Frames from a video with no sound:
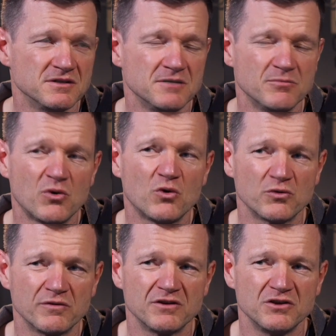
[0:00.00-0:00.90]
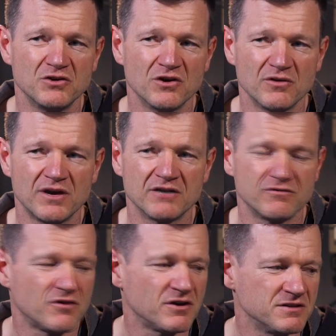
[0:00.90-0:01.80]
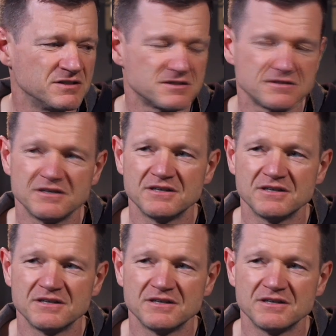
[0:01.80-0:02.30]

important that you know how to find this